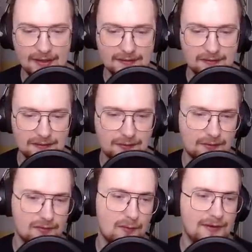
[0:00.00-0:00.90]
actually, so I
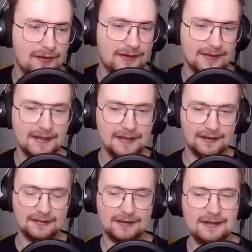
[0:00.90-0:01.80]
got quite lucky.
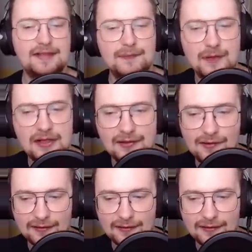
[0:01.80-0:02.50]
That's going to save me a lot